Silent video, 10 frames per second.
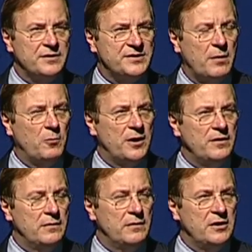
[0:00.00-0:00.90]

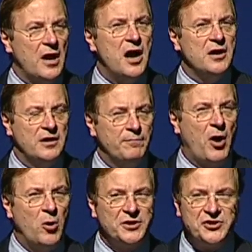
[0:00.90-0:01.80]
someone young and
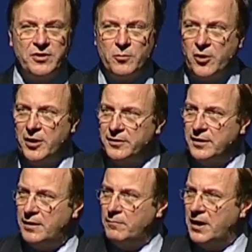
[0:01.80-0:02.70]
Polish in the world,
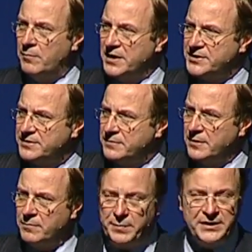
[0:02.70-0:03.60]
and it must
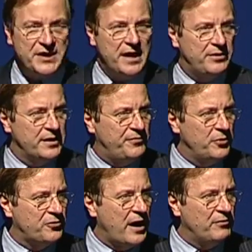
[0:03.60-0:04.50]
be said that if
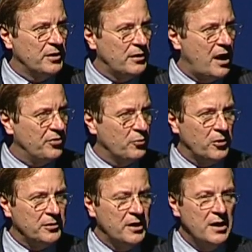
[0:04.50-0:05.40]
you travel a lot in the
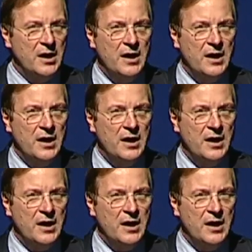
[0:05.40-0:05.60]
world,